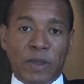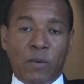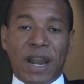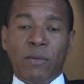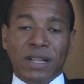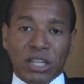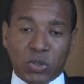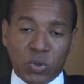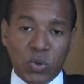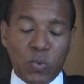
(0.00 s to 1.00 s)
what I wanted
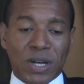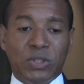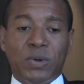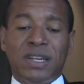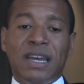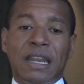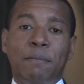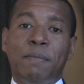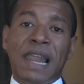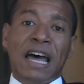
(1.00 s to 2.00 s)
to do was to create a
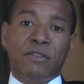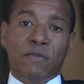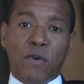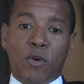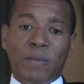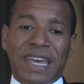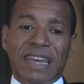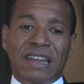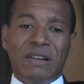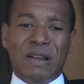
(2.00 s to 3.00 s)
platform,
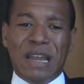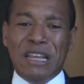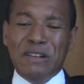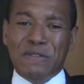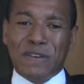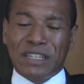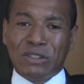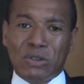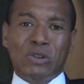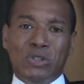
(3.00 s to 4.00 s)
an
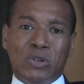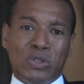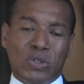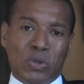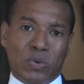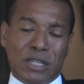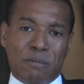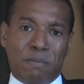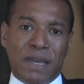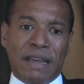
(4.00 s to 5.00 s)
infrastructure, so to
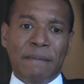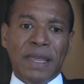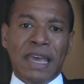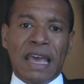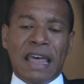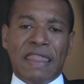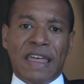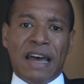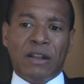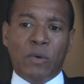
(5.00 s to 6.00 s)
speak,
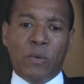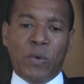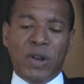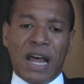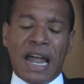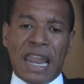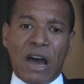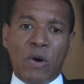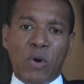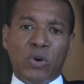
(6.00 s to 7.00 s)
that would
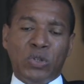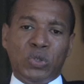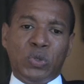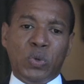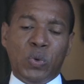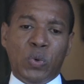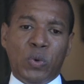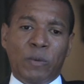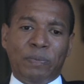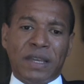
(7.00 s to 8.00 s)
allow us
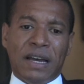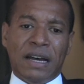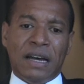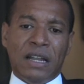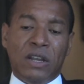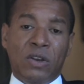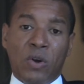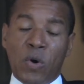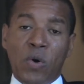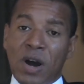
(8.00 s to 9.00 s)
to
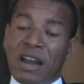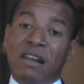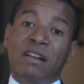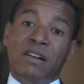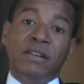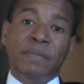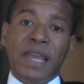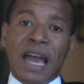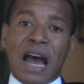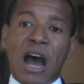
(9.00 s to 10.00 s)
know and learn
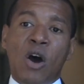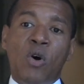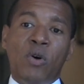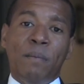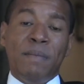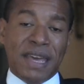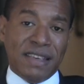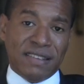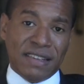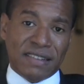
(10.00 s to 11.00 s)
how
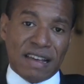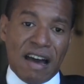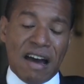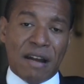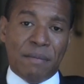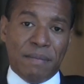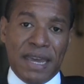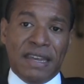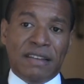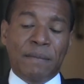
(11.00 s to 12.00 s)
medicines are
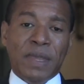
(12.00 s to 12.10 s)
made,